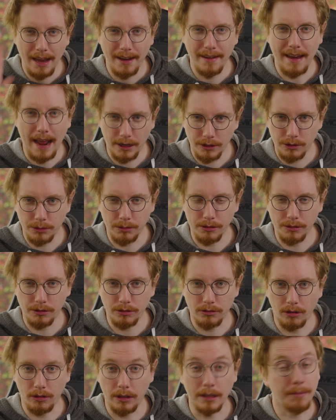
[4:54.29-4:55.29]
natural
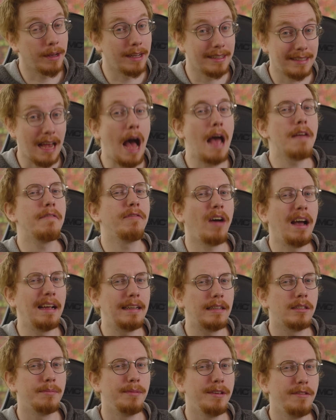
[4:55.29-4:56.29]
scrolling because I find
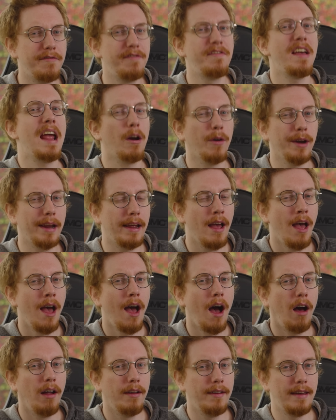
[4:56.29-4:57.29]
it to be very
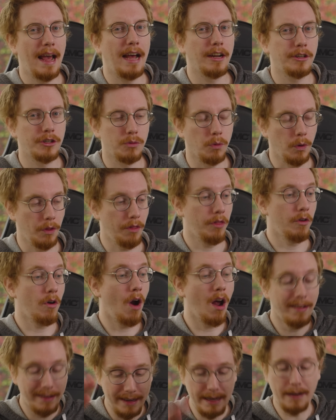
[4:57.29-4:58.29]
unnatural. They're
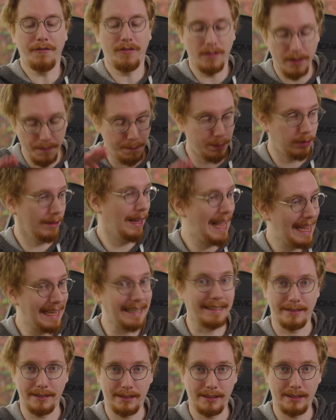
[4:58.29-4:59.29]
on different
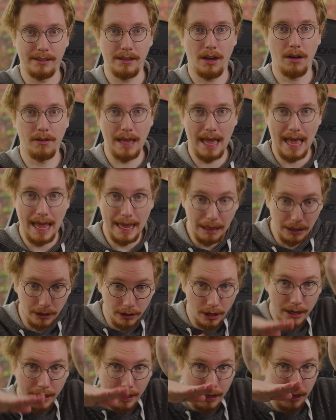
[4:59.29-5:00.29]
planes, okay?
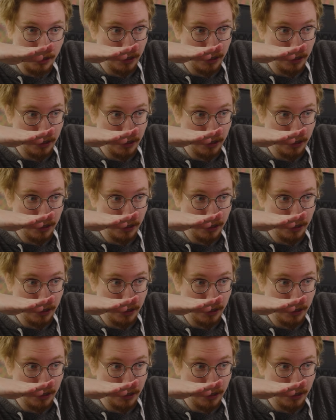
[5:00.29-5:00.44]
Look,